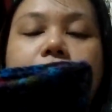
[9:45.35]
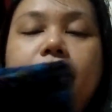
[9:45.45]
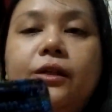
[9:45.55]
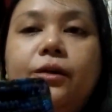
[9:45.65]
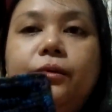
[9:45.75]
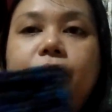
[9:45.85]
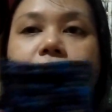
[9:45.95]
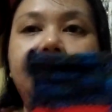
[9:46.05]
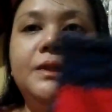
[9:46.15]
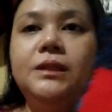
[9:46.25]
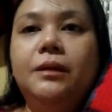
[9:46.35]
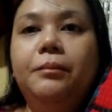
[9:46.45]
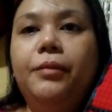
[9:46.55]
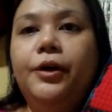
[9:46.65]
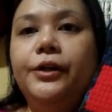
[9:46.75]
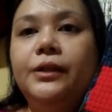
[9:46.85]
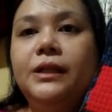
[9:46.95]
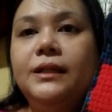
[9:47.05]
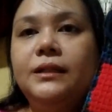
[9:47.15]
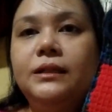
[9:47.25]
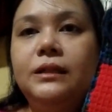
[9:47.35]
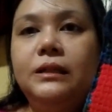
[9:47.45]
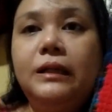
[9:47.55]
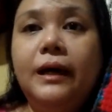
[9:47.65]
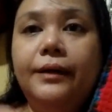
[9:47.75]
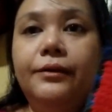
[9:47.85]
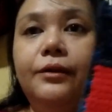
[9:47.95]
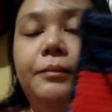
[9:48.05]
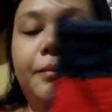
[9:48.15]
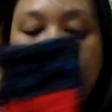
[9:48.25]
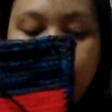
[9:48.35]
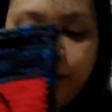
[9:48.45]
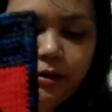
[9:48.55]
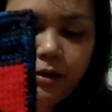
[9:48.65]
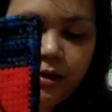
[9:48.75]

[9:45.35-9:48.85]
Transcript: and the only missing part is the handle part.